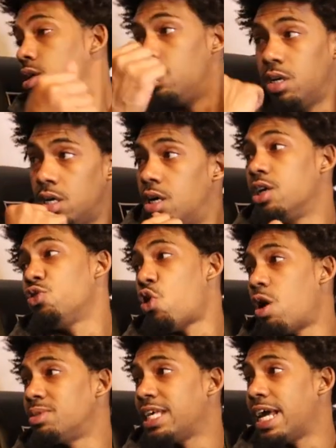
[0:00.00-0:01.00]
Uh, you know
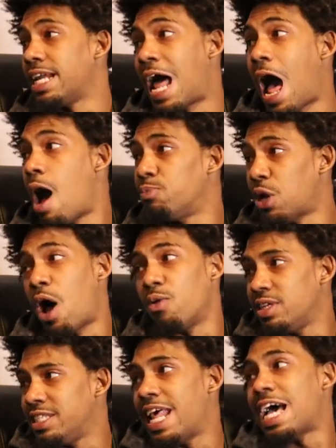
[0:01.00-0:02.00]
what I'm saying? Now I'm, I'm,